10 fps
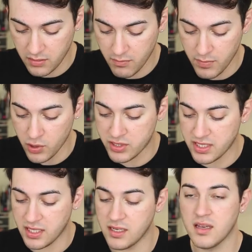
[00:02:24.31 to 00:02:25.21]

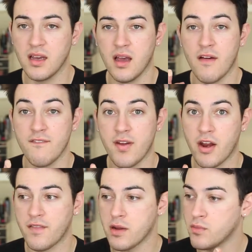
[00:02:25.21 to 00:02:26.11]
moussey,
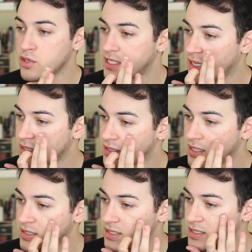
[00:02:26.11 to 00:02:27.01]
very, very moussey
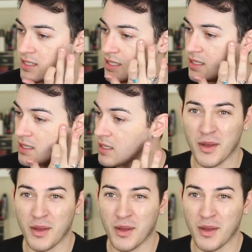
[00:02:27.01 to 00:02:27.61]
consistency.